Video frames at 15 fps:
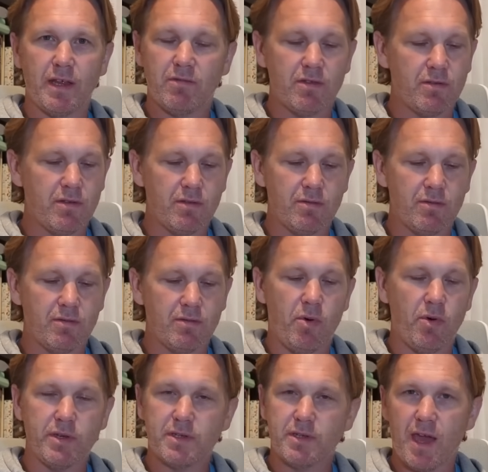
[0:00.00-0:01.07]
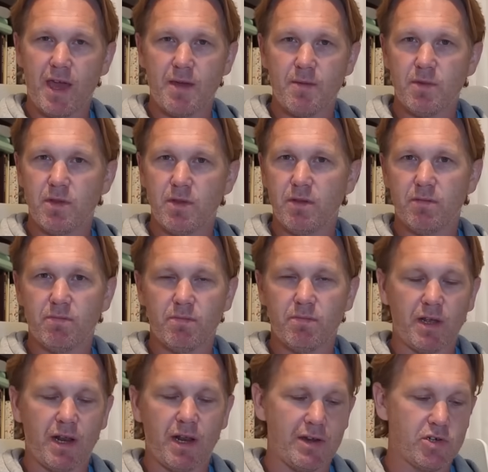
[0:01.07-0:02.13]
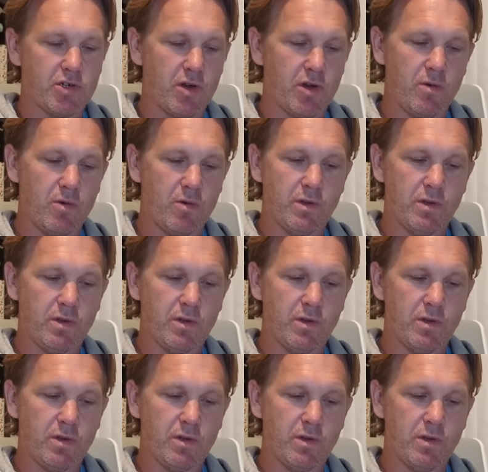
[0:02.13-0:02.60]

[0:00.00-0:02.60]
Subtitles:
the points came and the class showed.